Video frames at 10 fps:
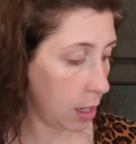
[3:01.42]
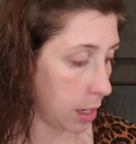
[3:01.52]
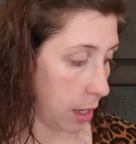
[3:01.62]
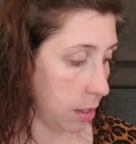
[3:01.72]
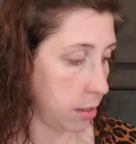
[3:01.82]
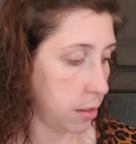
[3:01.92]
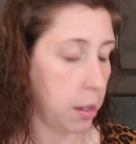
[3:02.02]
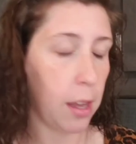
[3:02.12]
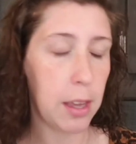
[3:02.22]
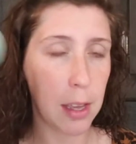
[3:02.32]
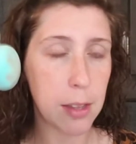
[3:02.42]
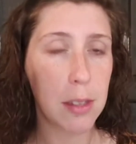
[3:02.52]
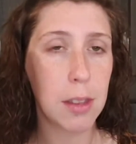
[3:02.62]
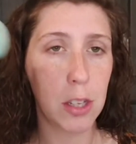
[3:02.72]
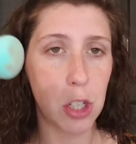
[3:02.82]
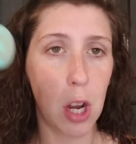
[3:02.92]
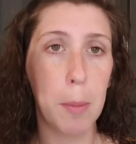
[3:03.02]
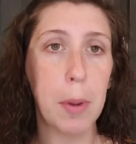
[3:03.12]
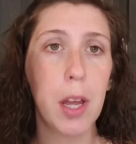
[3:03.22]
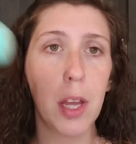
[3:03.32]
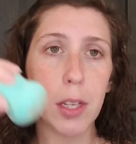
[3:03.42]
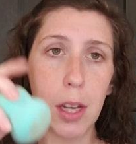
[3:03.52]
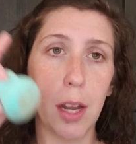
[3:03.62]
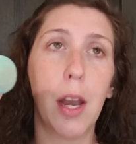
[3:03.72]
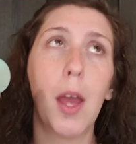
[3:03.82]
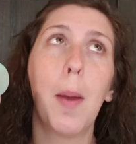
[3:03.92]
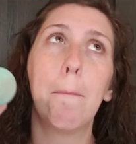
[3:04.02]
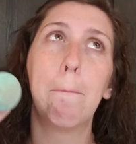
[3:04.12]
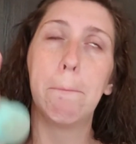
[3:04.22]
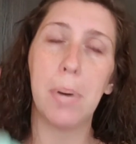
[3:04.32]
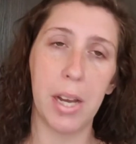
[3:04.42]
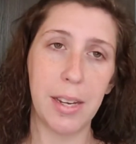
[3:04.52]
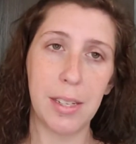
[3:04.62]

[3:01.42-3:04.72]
does. It gets the job done. But